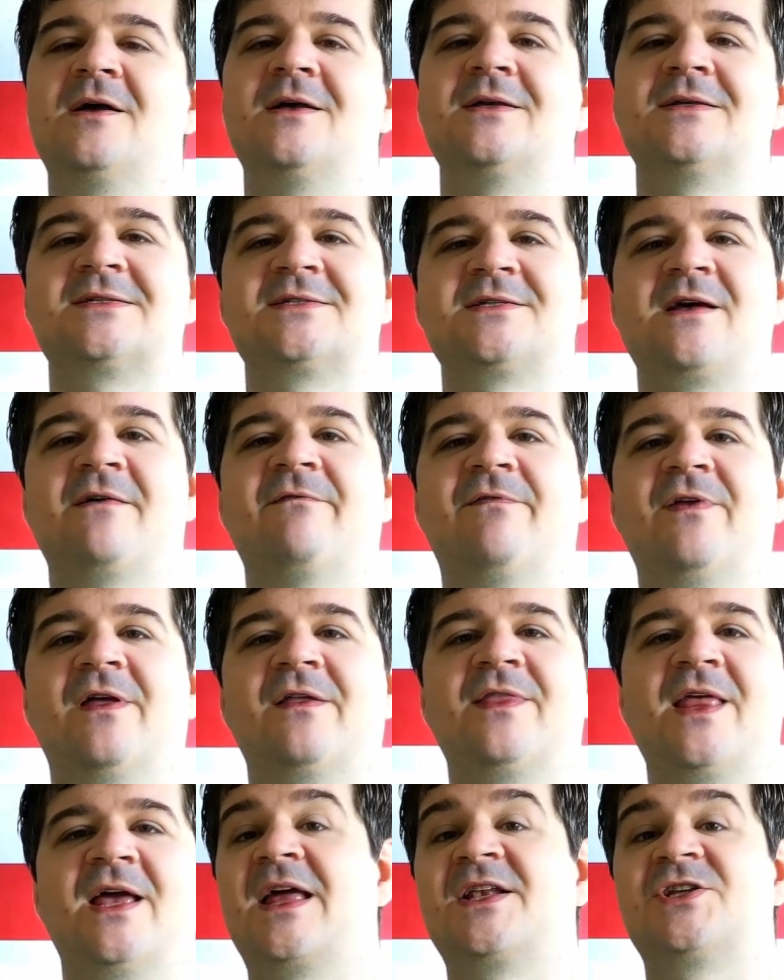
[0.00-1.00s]
is
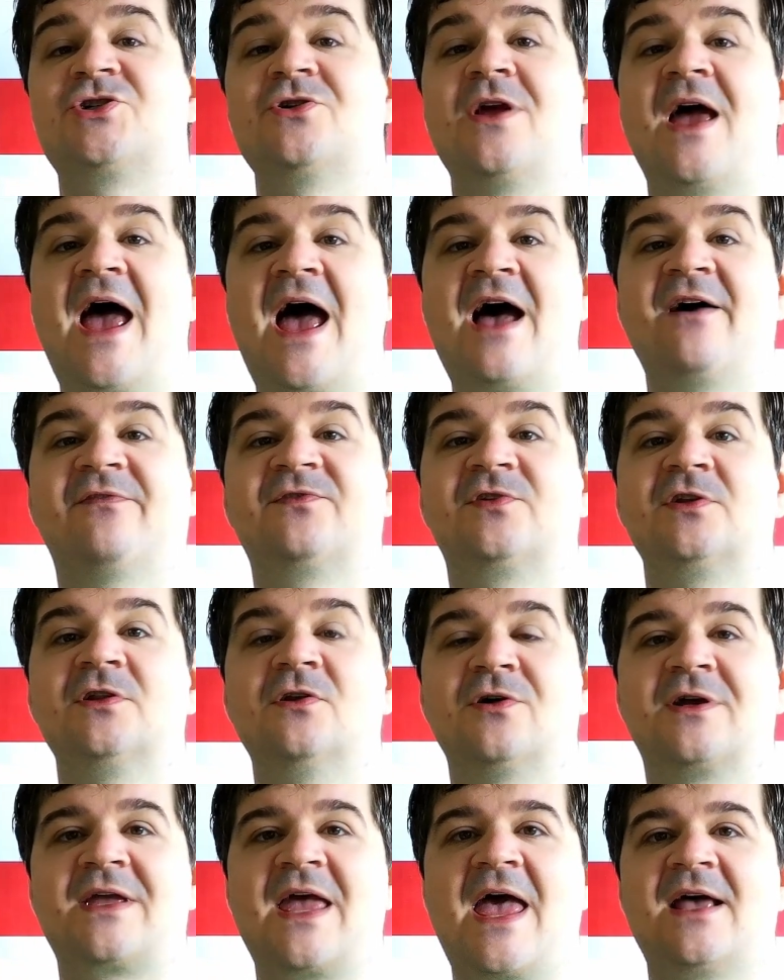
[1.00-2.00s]
something that you have to
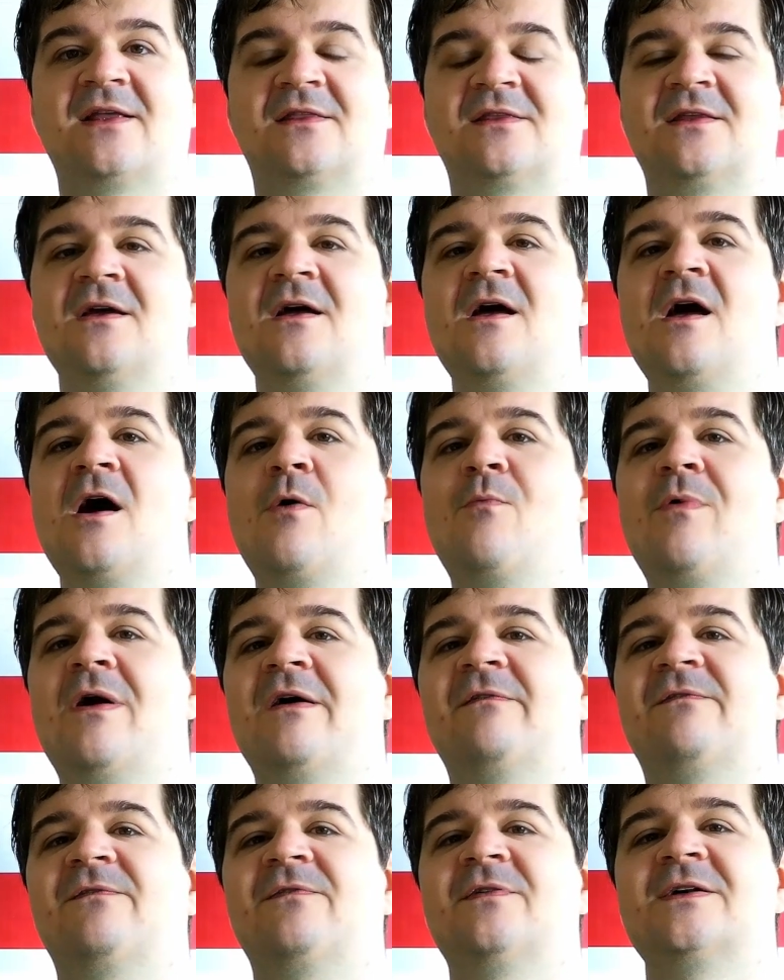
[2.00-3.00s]
look at
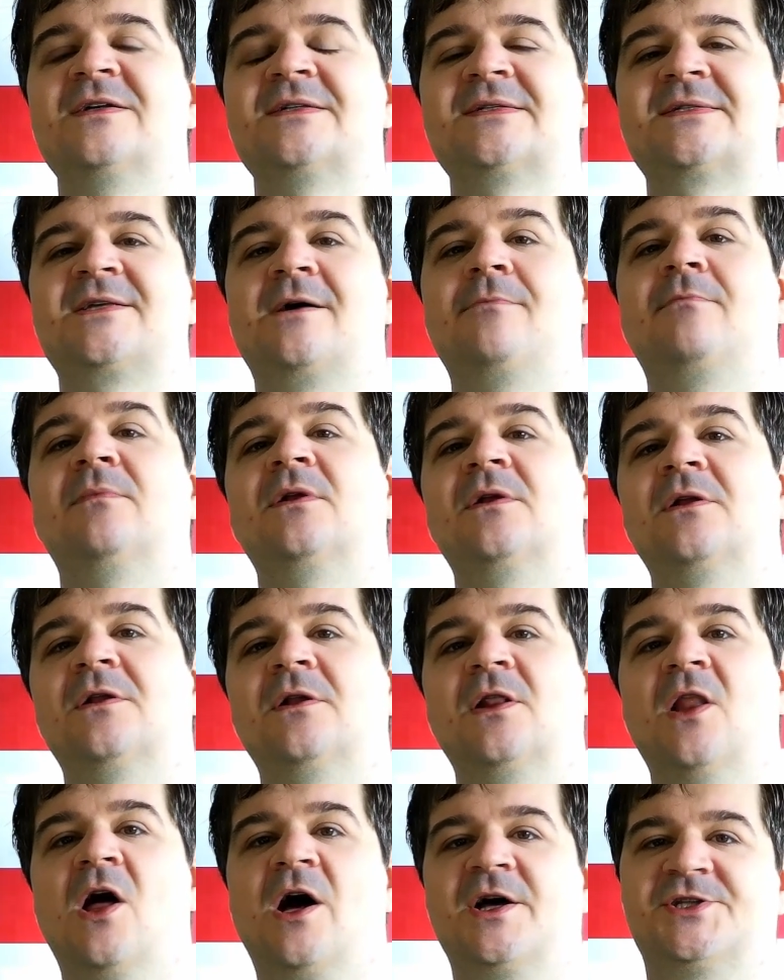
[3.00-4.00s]
with some
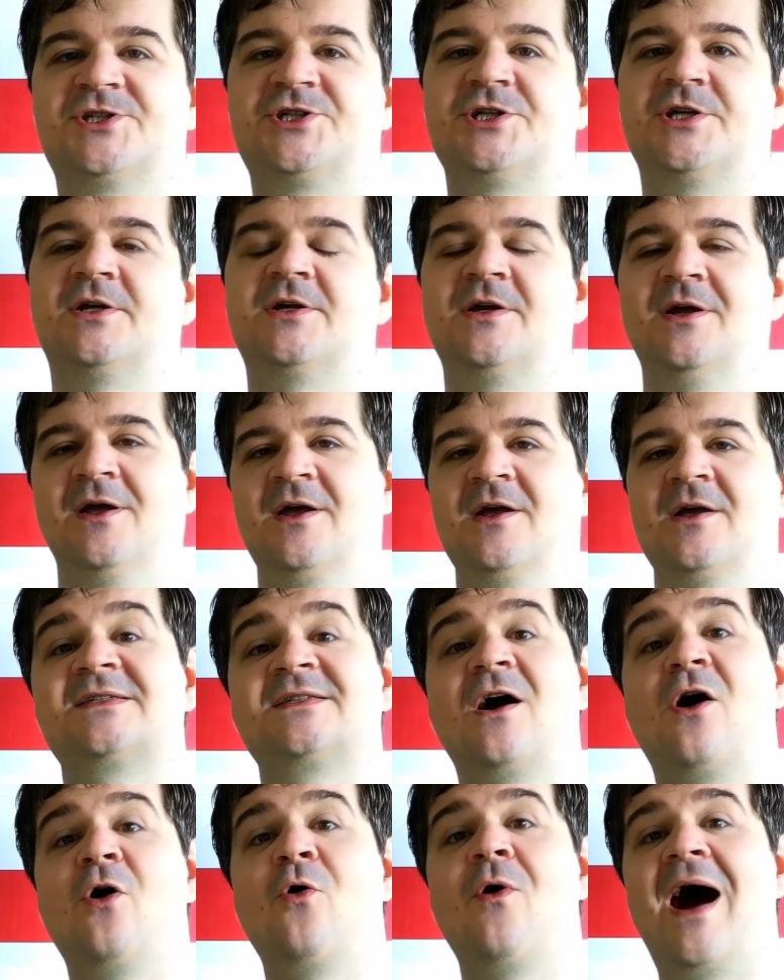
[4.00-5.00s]
logic.
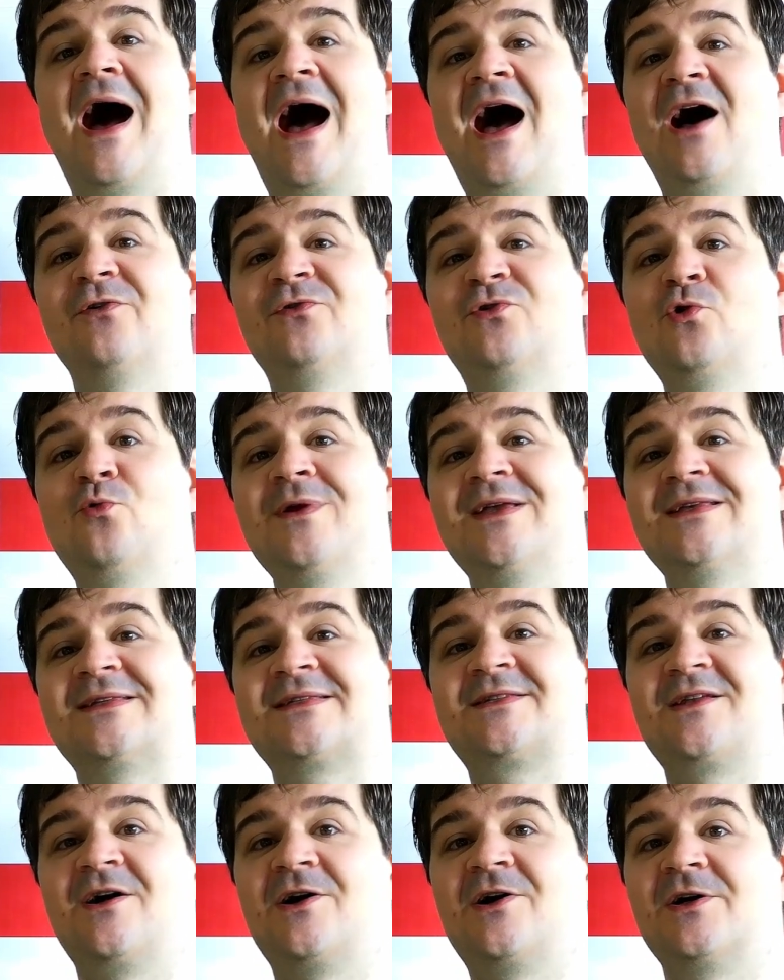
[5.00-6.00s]
So how do we
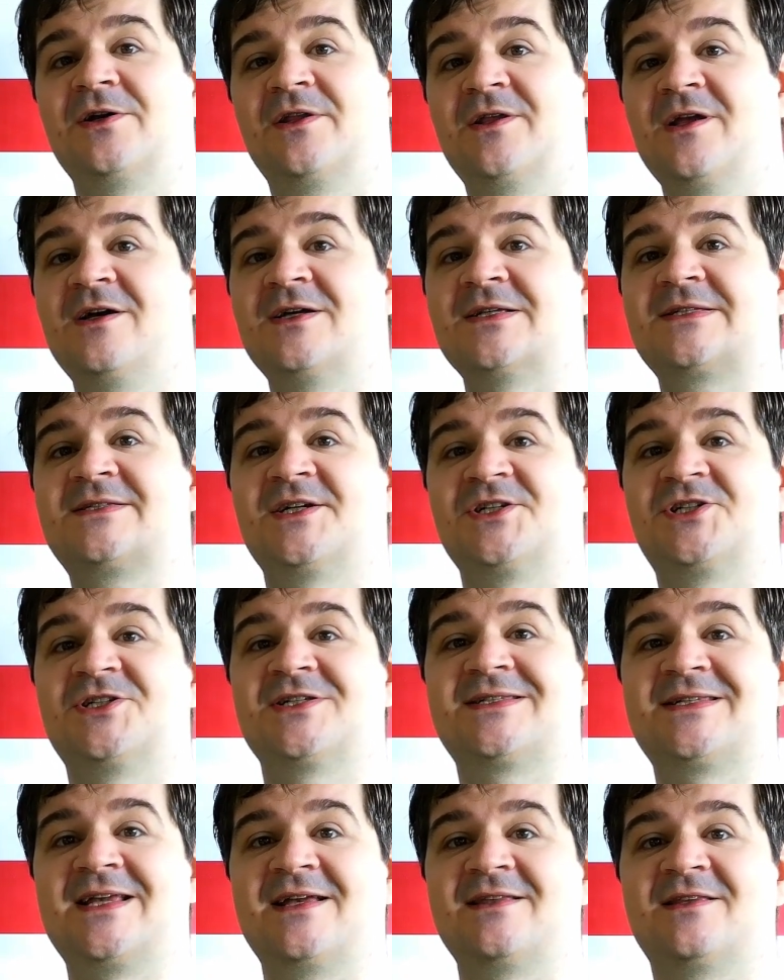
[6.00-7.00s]
start such
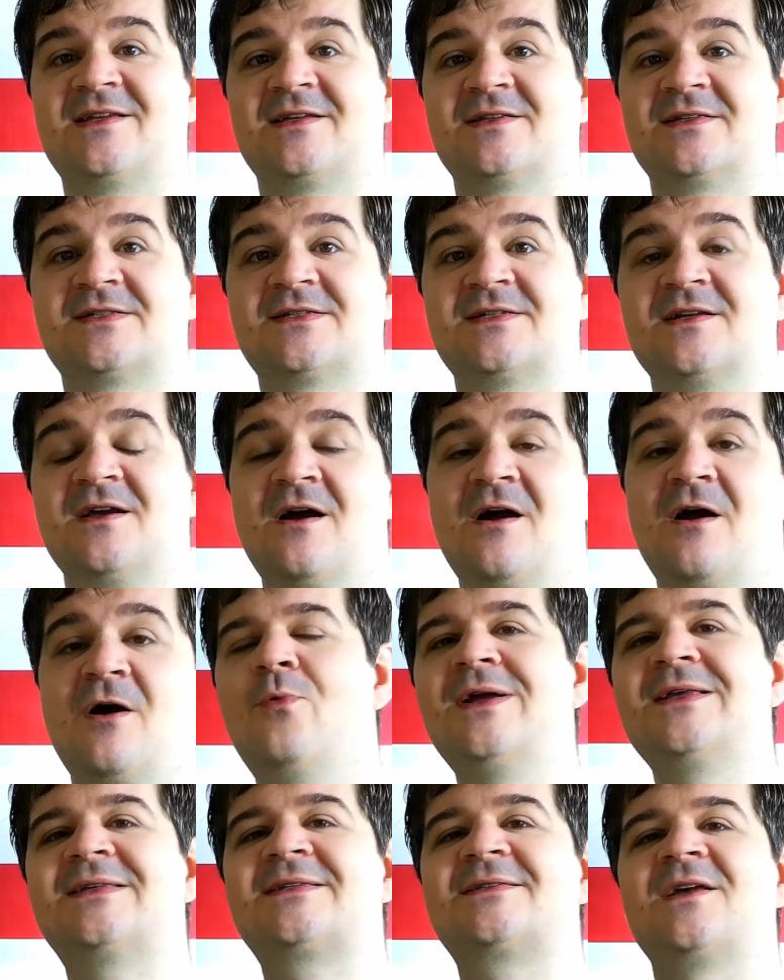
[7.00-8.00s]
a sentence?
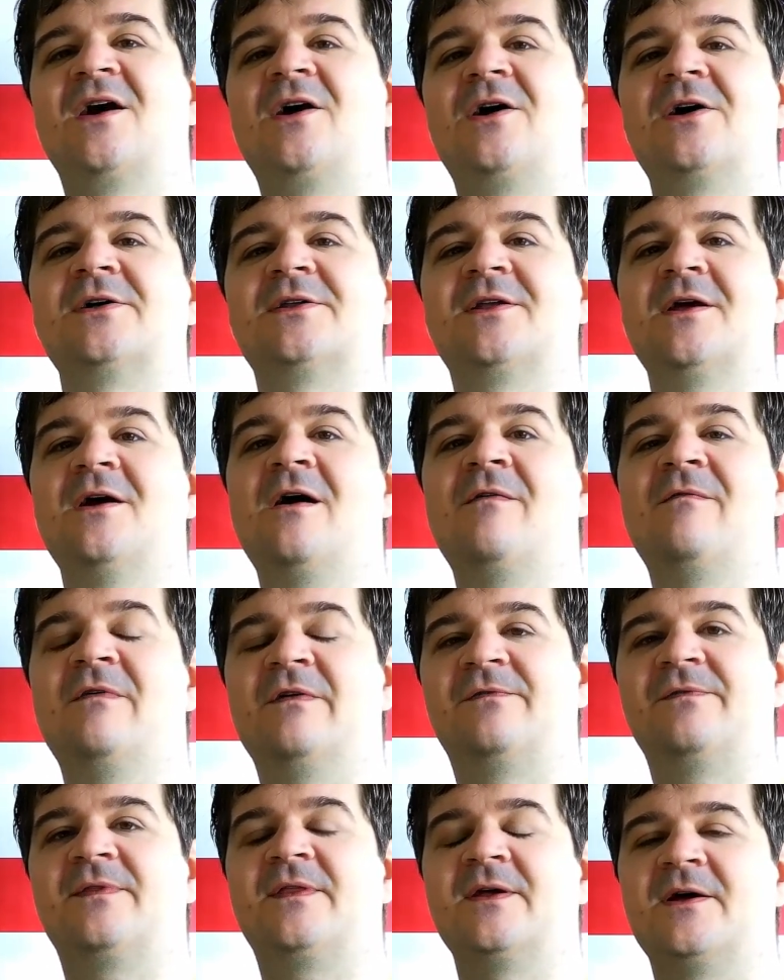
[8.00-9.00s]
We start
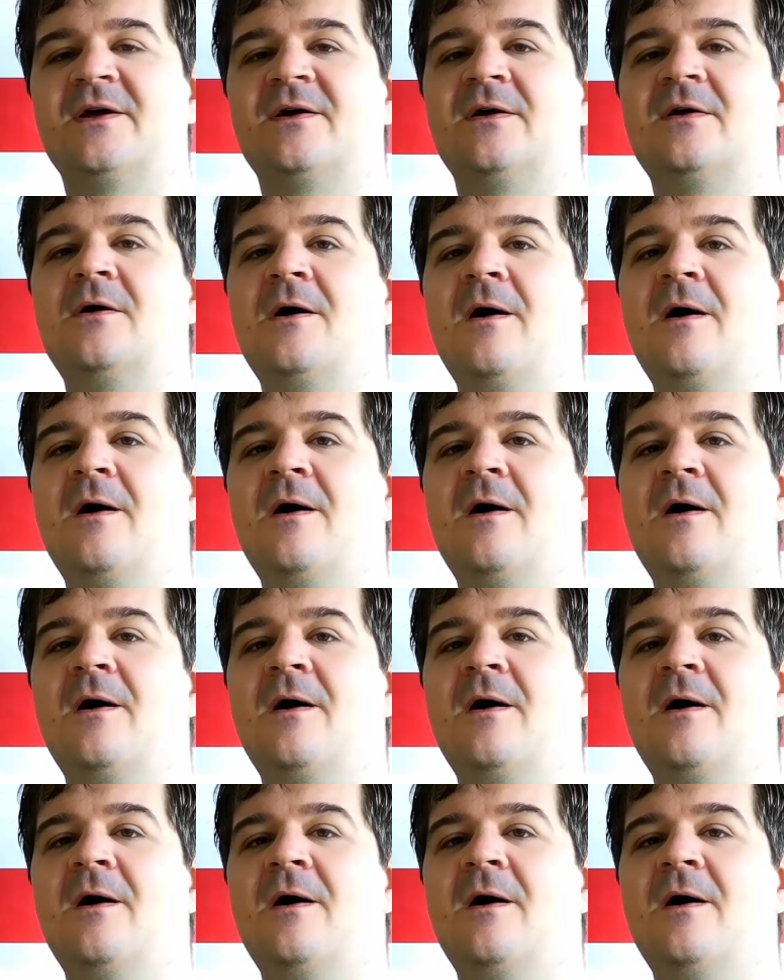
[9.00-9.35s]
with the